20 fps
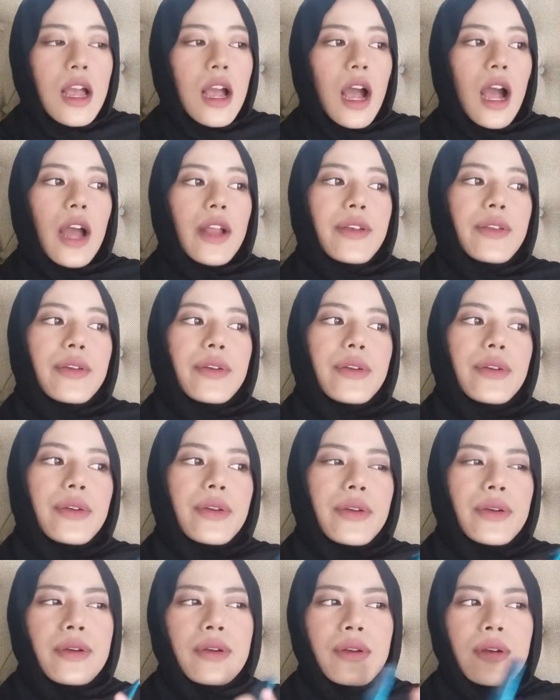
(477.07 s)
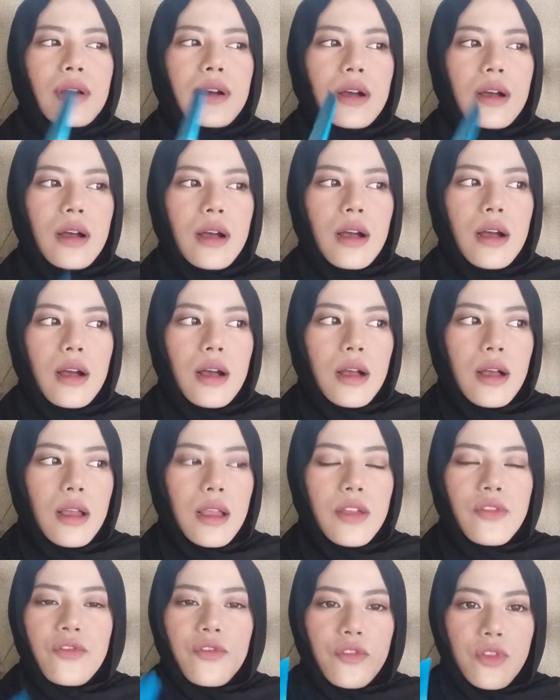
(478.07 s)
ada
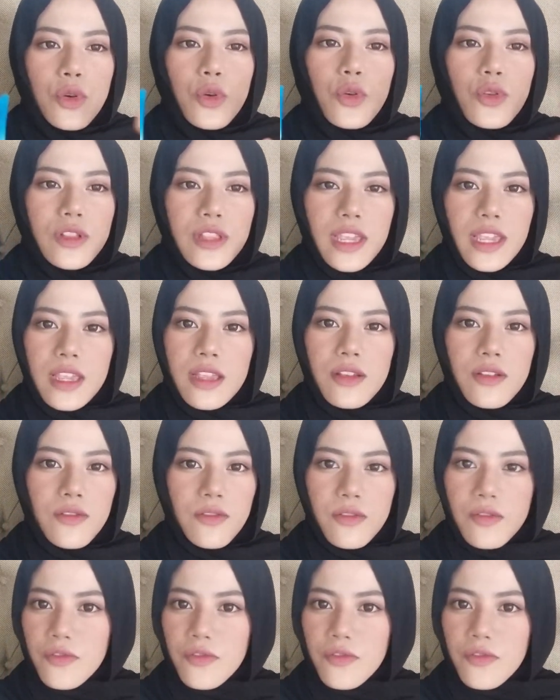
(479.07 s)
cooling